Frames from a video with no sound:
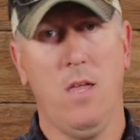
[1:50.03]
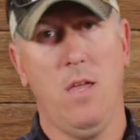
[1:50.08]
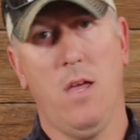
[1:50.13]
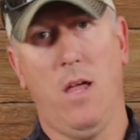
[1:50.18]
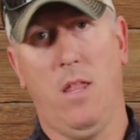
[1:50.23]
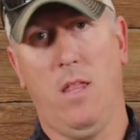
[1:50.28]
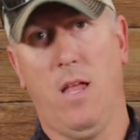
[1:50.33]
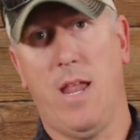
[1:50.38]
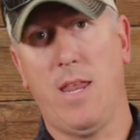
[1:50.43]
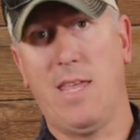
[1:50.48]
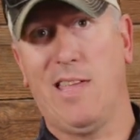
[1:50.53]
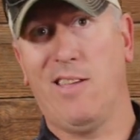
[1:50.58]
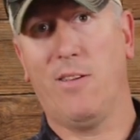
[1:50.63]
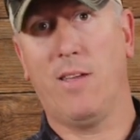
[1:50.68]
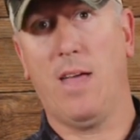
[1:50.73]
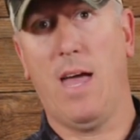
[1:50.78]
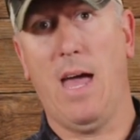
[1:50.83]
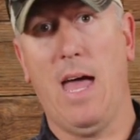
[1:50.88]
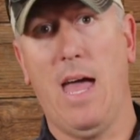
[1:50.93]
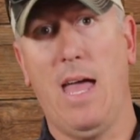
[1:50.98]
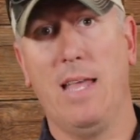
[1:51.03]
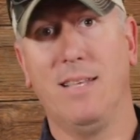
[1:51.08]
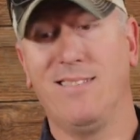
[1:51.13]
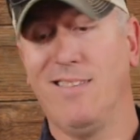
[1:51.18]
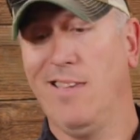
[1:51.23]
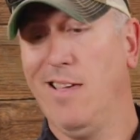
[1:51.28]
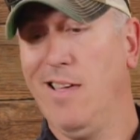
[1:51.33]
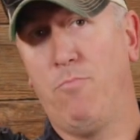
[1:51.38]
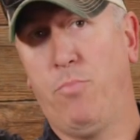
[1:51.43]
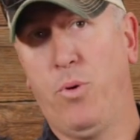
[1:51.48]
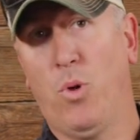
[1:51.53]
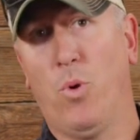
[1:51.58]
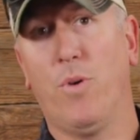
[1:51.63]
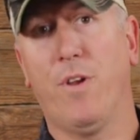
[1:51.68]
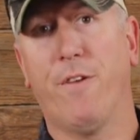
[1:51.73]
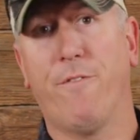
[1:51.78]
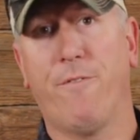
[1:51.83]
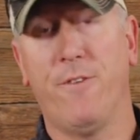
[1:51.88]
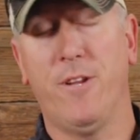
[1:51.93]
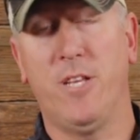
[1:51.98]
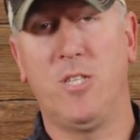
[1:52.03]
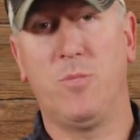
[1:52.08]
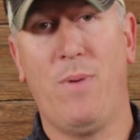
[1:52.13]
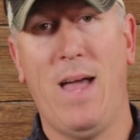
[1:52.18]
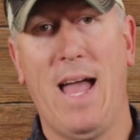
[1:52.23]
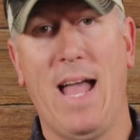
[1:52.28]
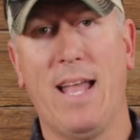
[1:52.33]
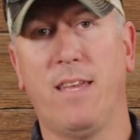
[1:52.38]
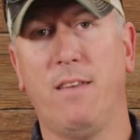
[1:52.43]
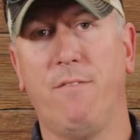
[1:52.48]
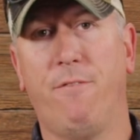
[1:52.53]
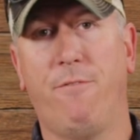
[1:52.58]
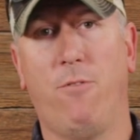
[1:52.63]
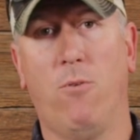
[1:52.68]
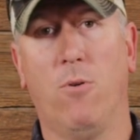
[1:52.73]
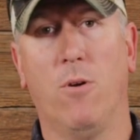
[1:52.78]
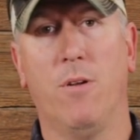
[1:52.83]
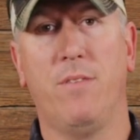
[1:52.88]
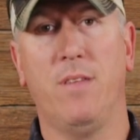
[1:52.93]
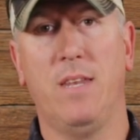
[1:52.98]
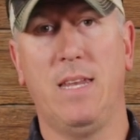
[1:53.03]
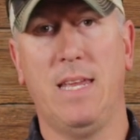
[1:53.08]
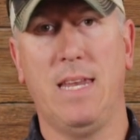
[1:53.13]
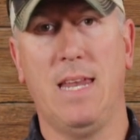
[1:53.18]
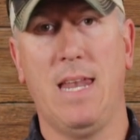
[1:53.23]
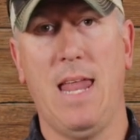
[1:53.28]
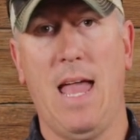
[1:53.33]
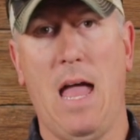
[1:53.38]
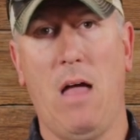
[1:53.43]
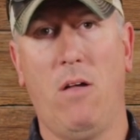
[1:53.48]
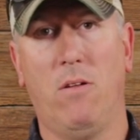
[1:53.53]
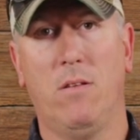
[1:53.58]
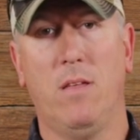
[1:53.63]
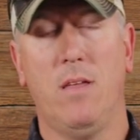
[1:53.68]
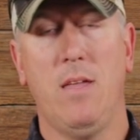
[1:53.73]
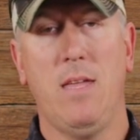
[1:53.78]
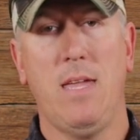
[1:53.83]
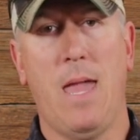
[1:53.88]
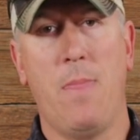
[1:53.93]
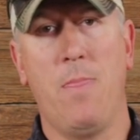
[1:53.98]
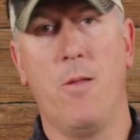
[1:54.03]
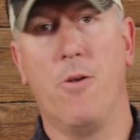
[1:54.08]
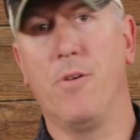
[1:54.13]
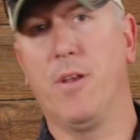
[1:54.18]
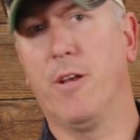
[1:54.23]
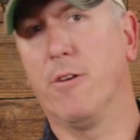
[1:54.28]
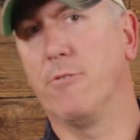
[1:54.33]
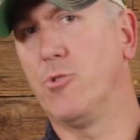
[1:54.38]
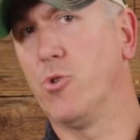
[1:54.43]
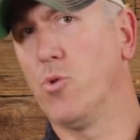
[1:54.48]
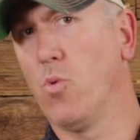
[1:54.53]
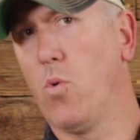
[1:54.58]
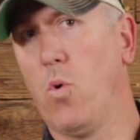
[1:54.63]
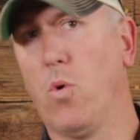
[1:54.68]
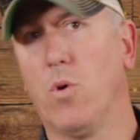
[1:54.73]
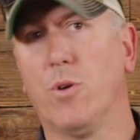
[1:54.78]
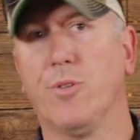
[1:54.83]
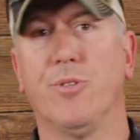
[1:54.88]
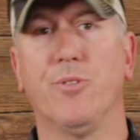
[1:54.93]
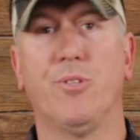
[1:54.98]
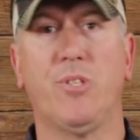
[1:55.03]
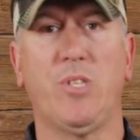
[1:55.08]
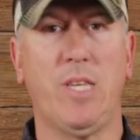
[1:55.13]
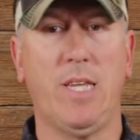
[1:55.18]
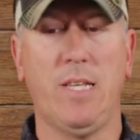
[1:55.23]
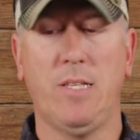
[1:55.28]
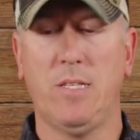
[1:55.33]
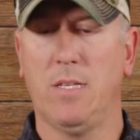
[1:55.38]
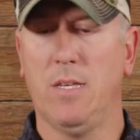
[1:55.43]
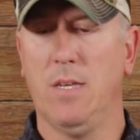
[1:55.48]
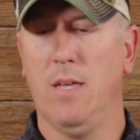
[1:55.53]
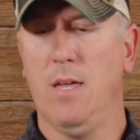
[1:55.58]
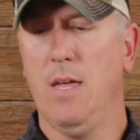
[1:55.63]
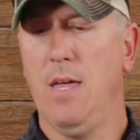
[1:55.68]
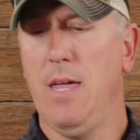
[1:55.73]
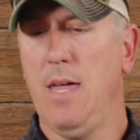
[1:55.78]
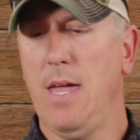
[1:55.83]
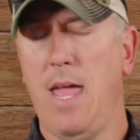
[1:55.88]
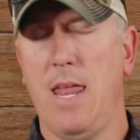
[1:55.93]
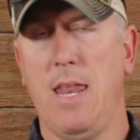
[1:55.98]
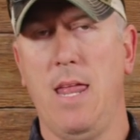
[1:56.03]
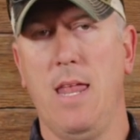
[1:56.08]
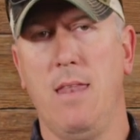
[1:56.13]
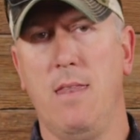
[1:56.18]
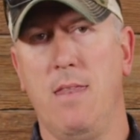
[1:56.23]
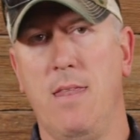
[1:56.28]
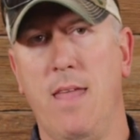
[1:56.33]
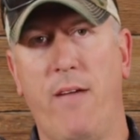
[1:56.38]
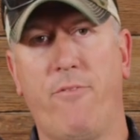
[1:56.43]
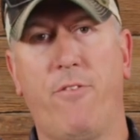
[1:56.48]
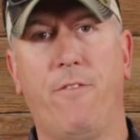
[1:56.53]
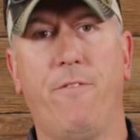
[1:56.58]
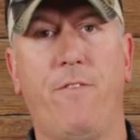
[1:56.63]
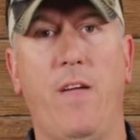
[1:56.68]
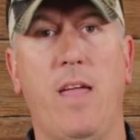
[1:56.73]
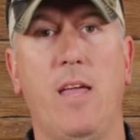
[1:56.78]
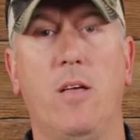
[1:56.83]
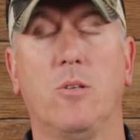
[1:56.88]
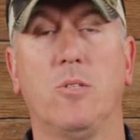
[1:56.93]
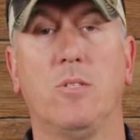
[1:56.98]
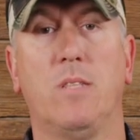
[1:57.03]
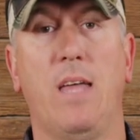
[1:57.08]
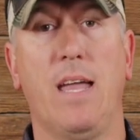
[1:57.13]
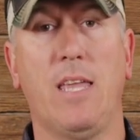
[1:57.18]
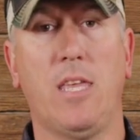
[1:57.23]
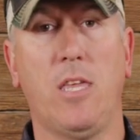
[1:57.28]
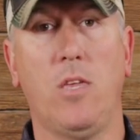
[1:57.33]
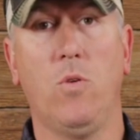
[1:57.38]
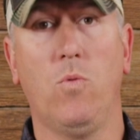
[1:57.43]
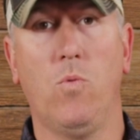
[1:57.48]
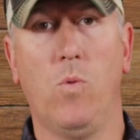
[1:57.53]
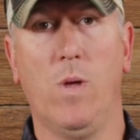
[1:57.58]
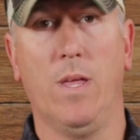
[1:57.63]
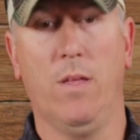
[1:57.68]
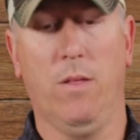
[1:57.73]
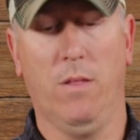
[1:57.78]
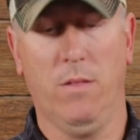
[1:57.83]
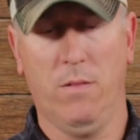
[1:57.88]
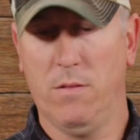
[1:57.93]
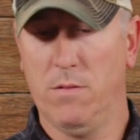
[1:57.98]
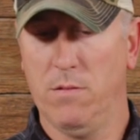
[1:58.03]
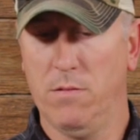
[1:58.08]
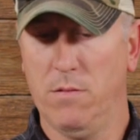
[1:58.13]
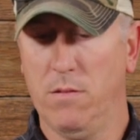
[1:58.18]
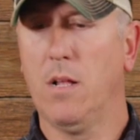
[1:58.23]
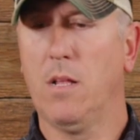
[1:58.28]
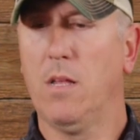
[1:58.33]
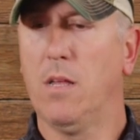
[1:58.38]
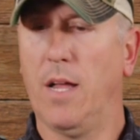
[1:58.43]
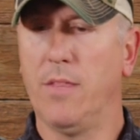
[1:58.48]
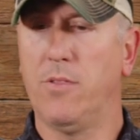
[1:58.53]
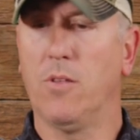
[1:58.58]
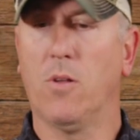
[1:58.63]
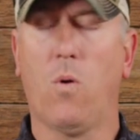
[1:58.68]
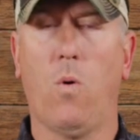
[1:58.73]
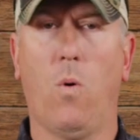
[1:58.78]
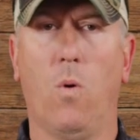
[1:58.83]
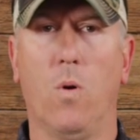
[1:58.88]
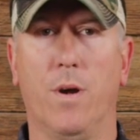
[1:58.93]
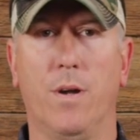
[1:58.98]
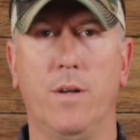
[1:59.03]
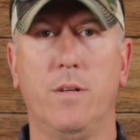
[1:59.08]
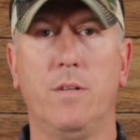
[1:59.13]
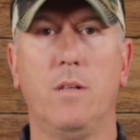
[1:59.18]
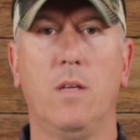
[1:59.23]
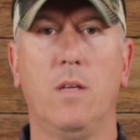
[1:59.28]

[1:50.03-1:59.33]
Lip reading: A lot of you guys pull your fridge back and forth and in and out, and they're near drawers or seats. And it never fails that you will cut the cord